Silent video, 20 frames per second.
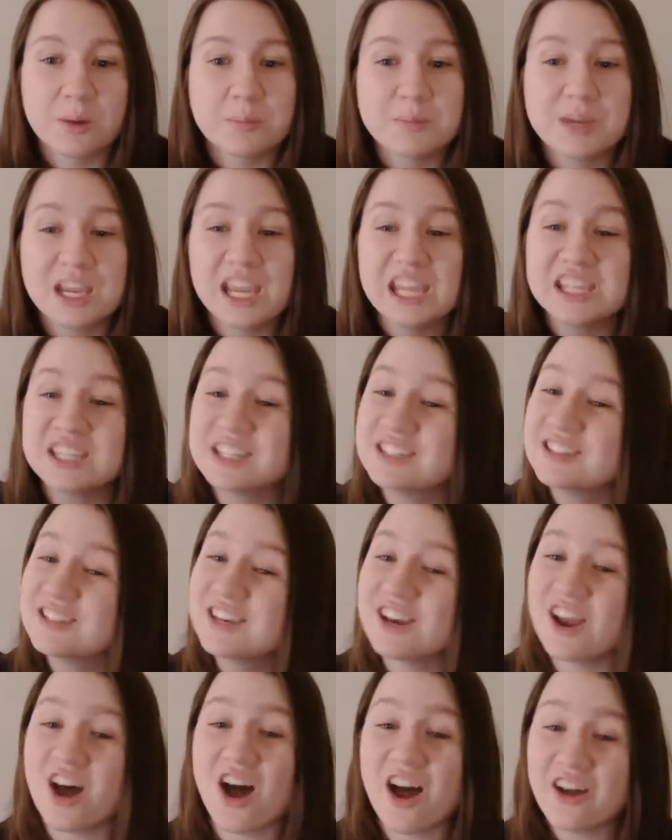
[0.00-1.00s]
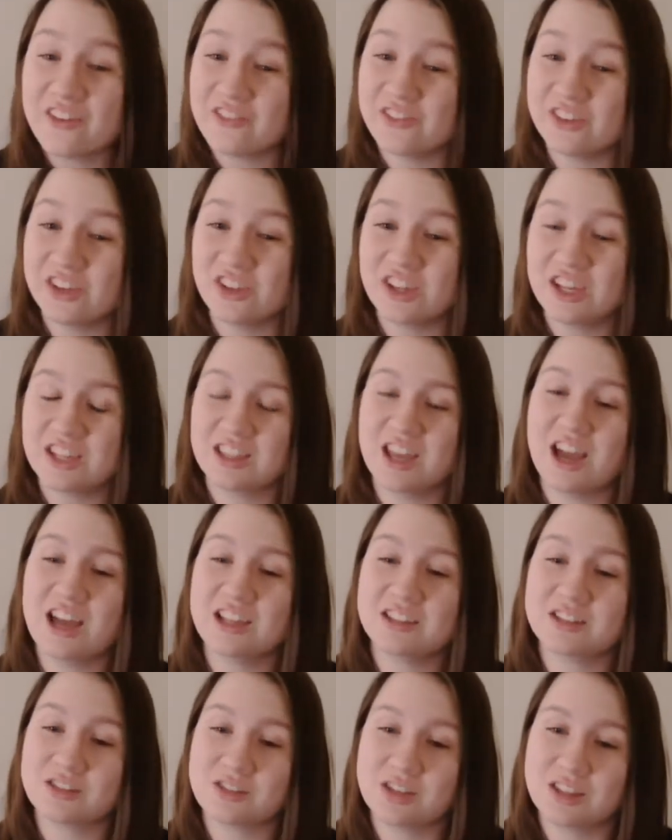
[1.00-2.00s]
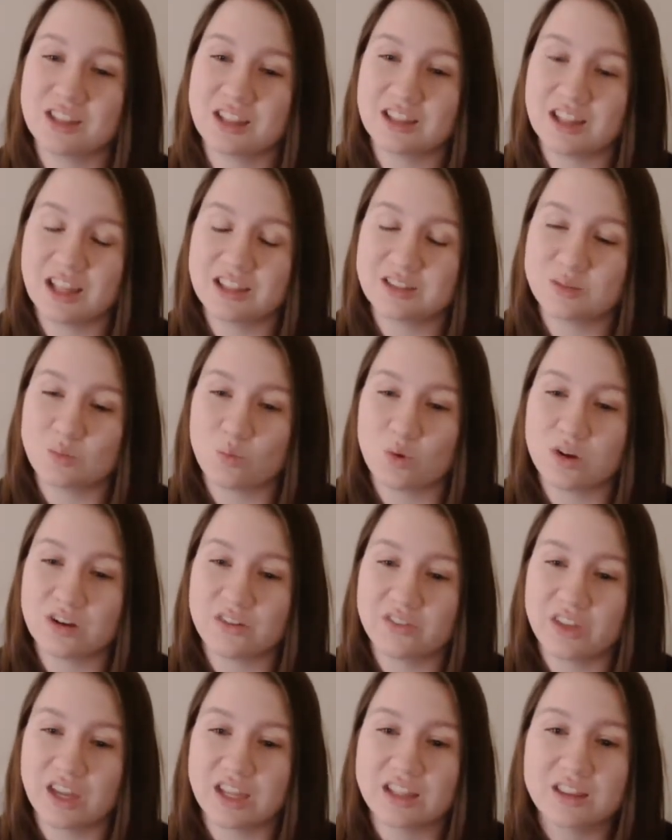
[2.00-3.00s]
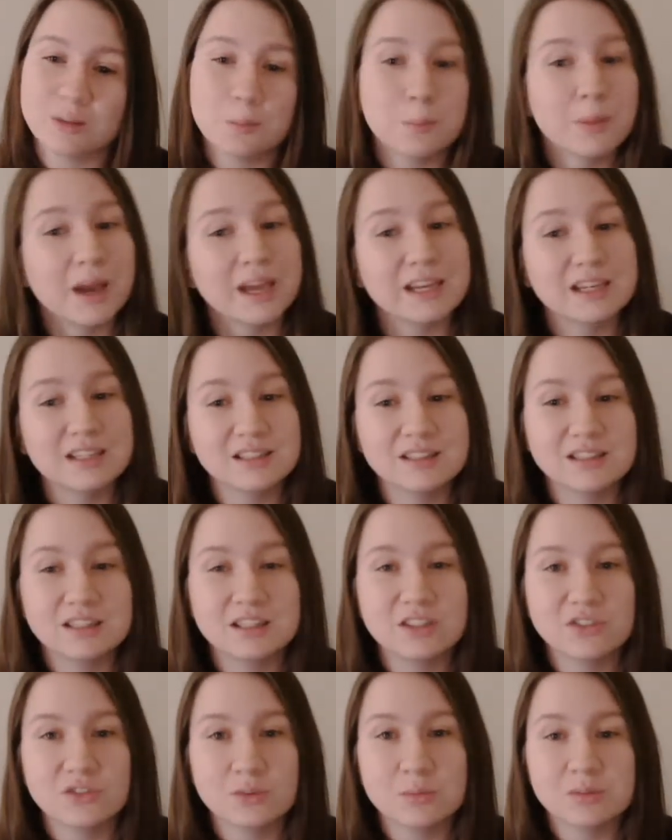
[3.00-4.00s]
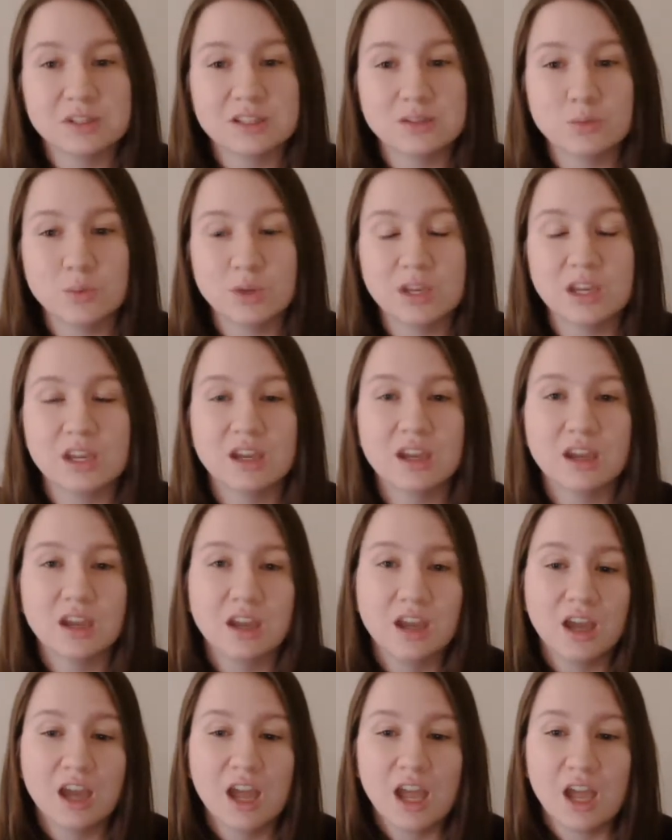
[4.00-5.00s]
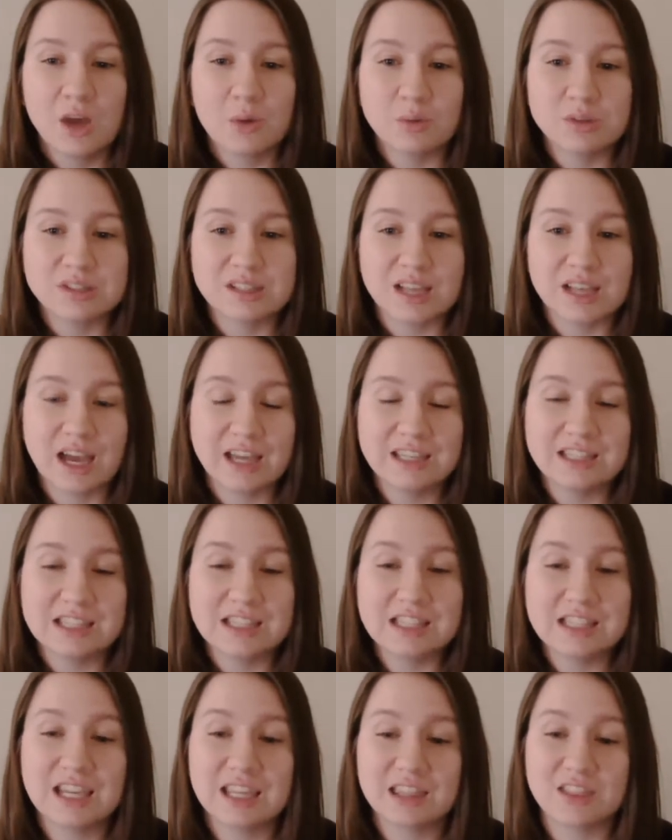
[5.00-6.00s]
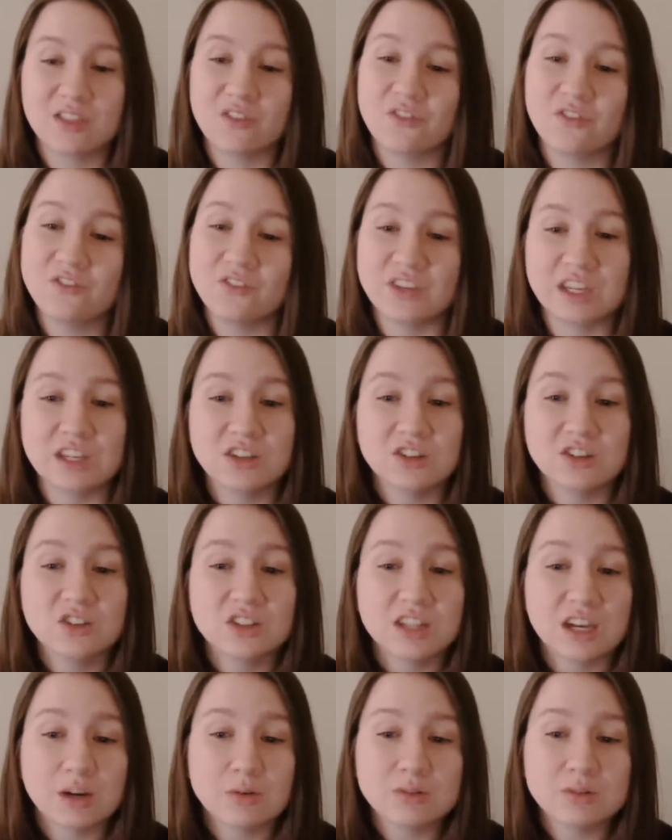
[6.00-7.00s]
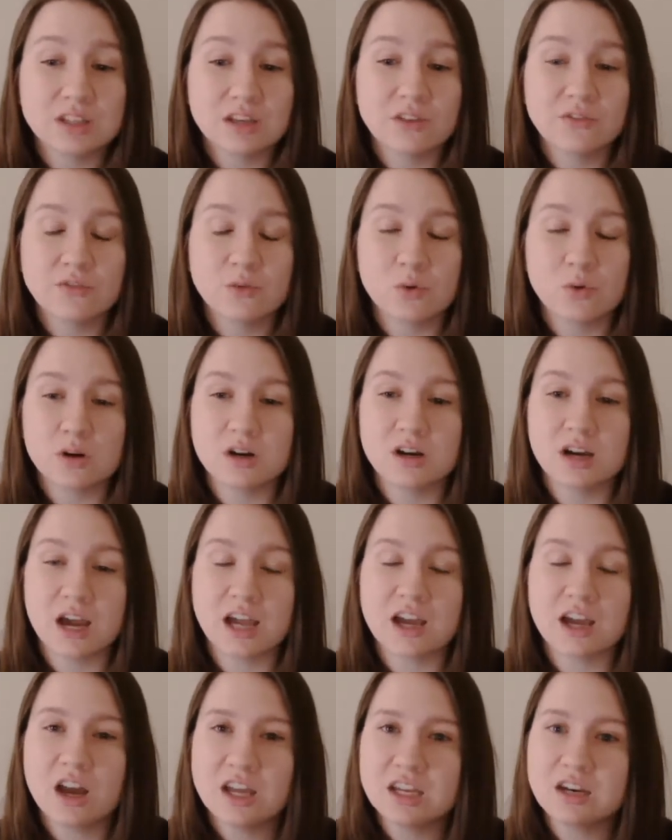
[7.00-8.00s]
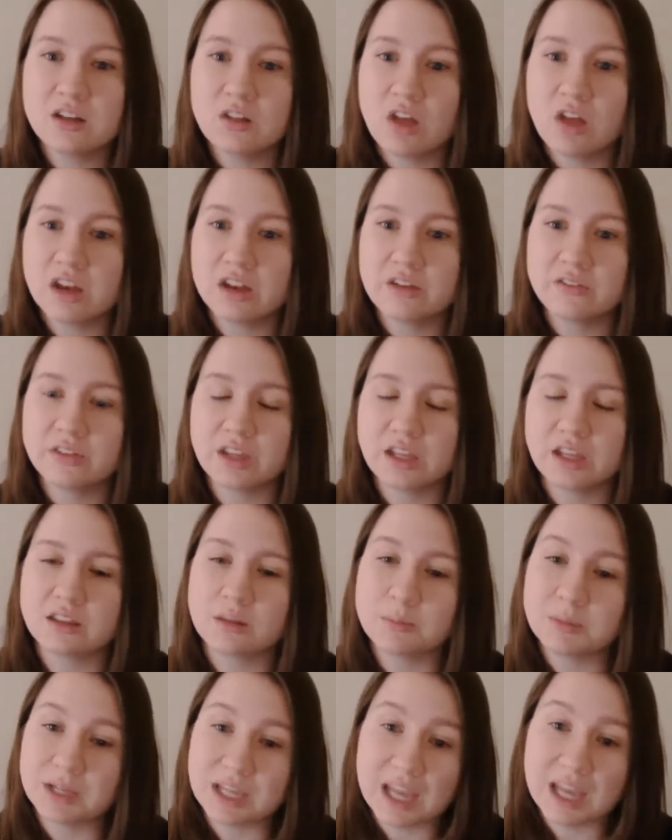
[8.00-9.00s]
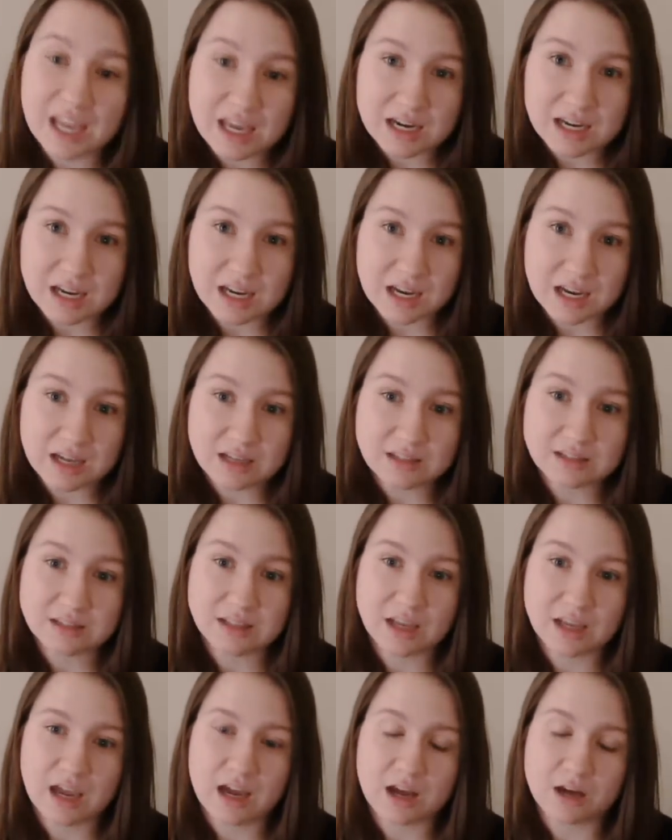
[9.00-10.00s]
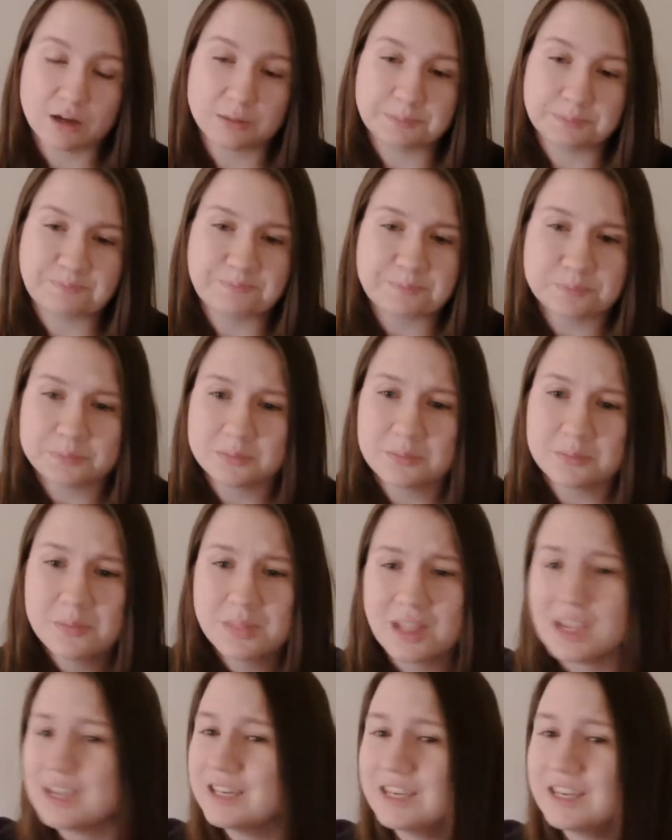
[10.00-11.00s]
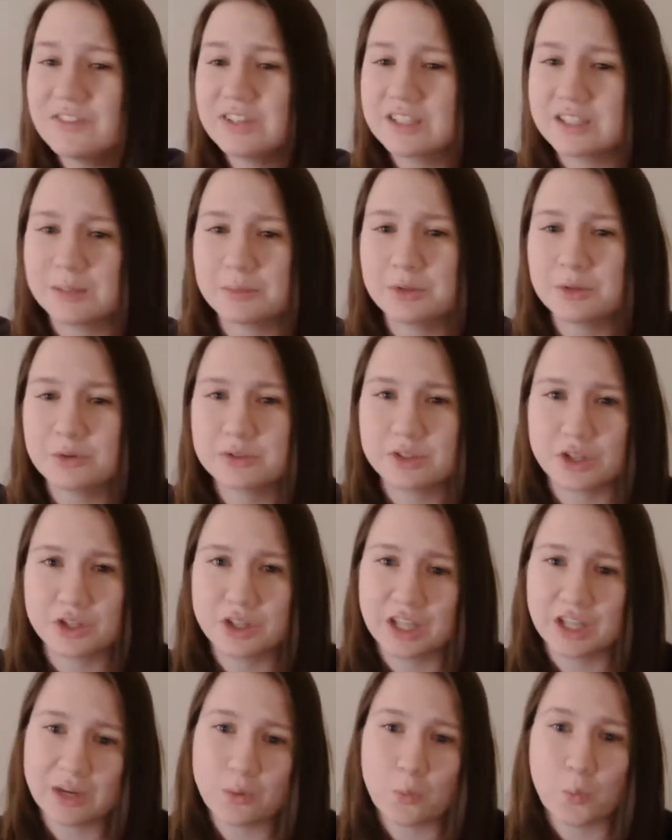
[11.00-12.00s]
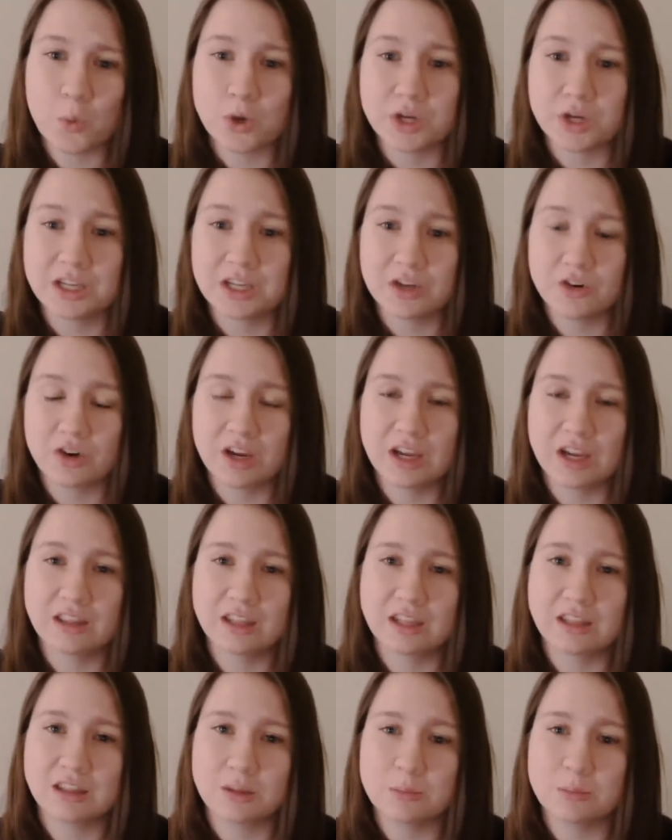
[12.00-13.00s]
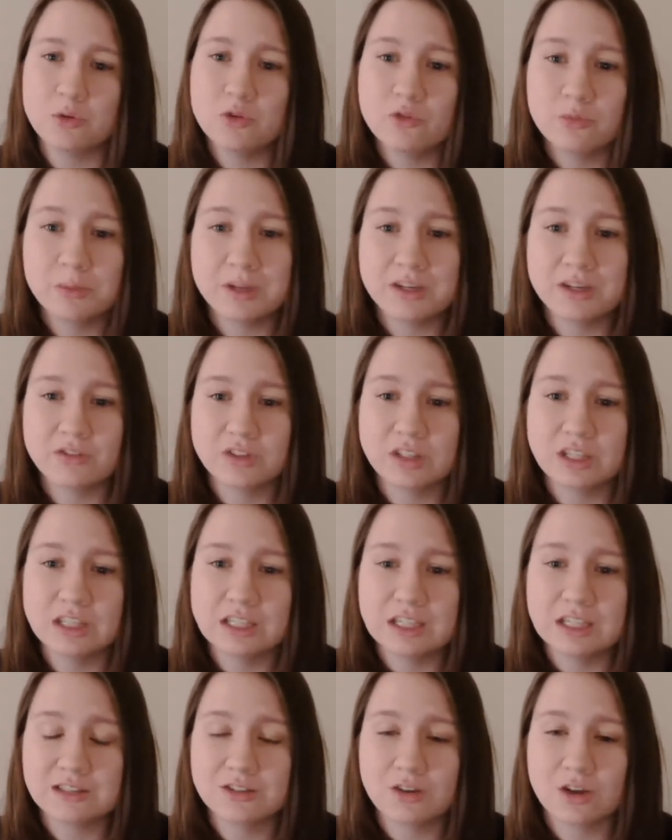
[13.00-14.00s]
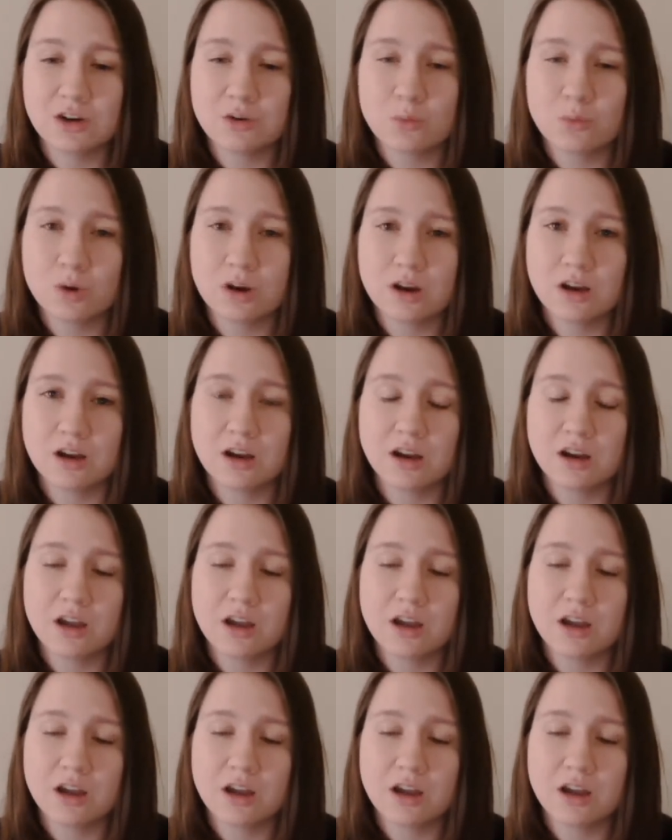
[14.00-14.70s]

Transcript: It does not feel like that. So I think that's one of like the minuses from this week, was that I didn't get the feel that I was looking for. I got in a lot of like the mechanics, and even some of those aren't like working great. Like the movement really needs a lot of work.